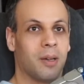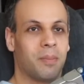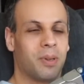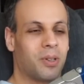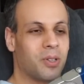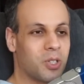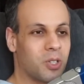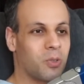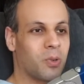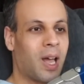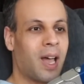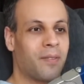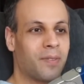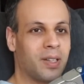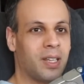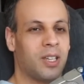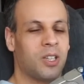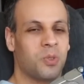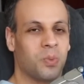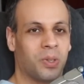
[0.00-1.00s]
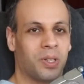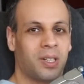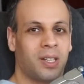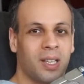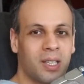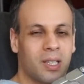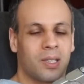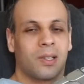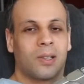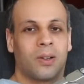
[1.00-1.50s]
because gravity is what it
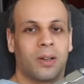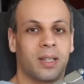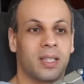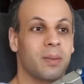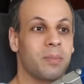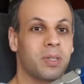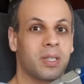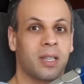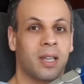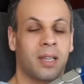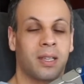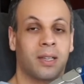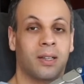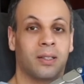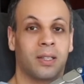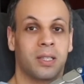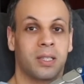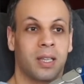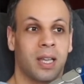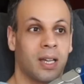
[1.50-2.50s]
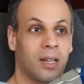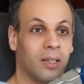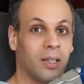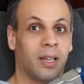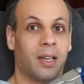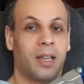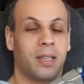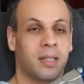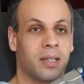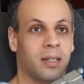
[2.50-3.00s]
is. As long as I'm standing on the scale,
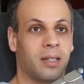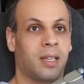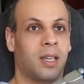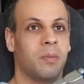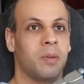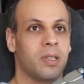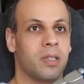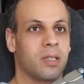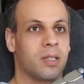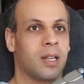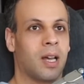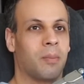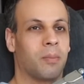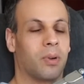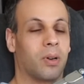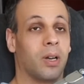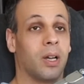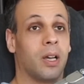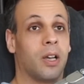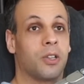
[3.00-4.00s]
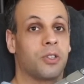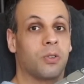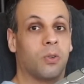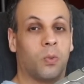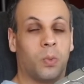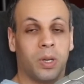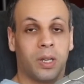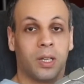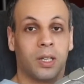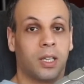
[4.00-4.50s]
it's going to give me this number. So
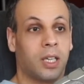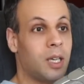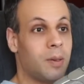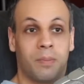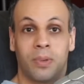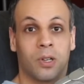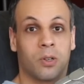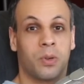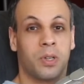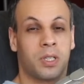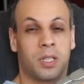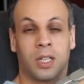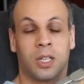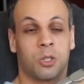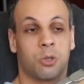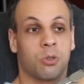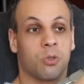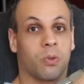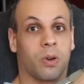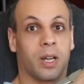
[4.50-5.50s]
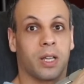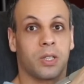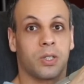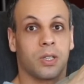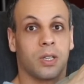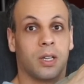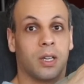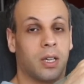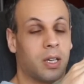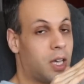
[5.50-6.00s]
we're going to keep increasing interest rates.
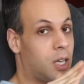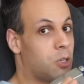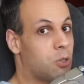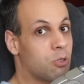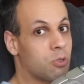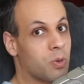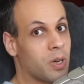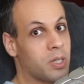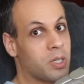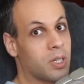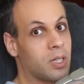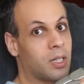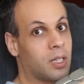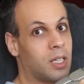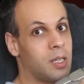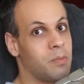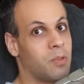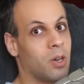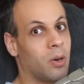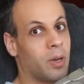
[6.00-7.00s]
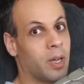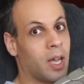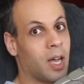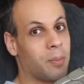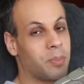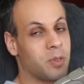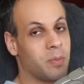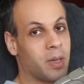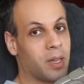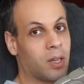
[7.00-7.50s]
Interest rates are going to keep going
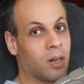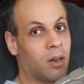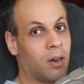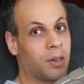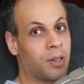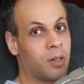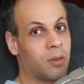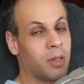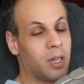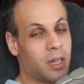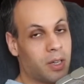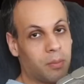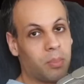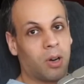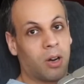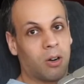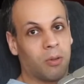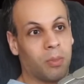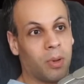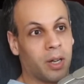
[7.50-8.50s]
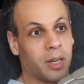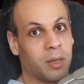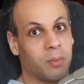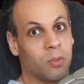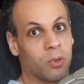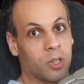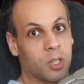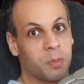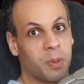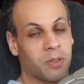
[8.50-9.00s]
up to make it harder to borrow money,
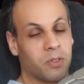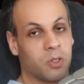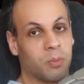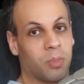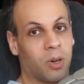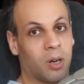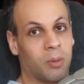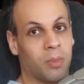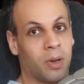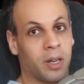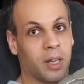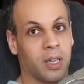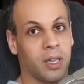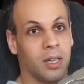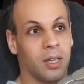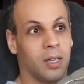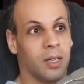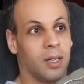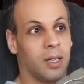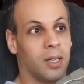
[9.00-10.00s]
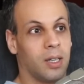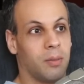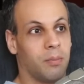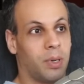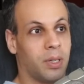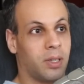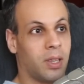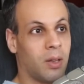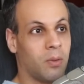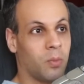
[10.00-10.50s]
more expensive to borrow money.
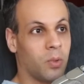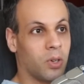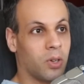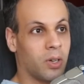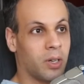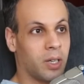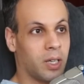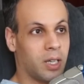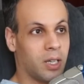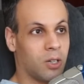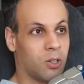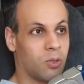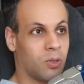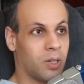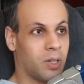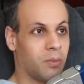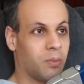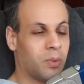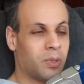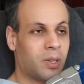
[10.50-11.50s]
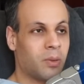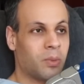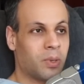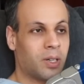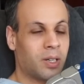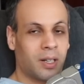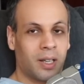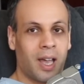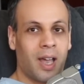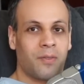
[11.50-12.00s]
But then we're going to increase, but then we're
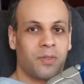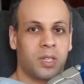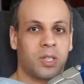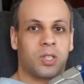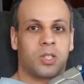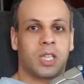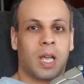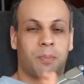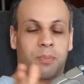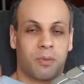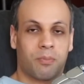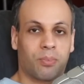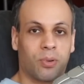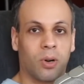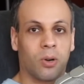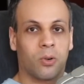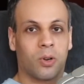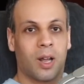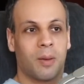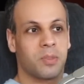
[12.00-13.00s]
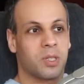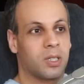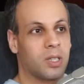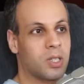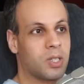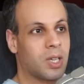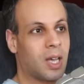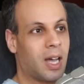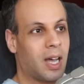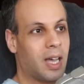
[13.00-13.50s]
going to have these separate programs on the
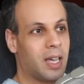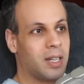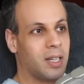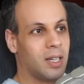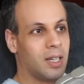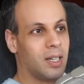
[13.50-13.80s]
side